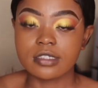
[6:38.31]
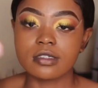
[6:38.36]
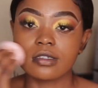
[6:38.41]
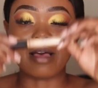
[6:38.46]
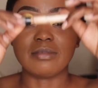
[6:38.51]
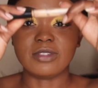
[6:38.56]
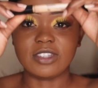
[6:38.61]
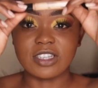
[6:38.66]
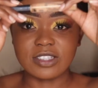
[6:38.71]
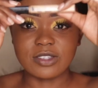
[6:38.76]

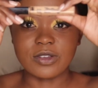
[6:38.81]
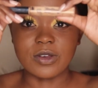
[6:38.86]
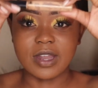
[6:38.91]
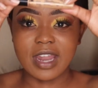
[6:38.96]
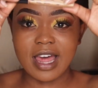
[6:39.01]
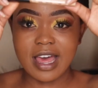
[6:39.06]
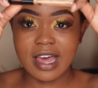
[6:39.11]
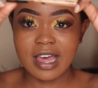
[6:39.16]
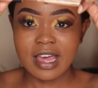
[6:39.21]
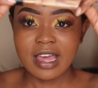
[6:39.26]
I'm just
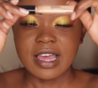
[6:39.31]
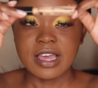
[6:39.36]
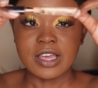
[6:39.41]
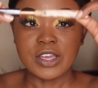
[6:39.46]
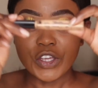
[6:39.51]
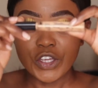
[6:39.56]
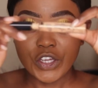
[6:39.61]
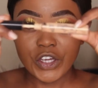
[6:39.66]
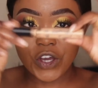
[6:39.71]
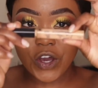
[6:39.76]
gonna
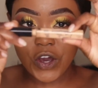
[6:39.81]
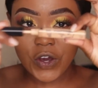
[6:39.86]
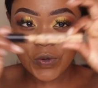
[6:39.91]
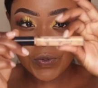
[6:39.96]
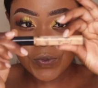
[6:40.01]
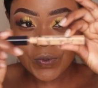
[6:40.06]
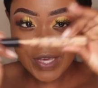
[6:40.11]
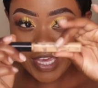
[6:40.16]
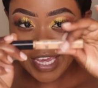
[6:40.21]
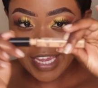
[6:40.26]
go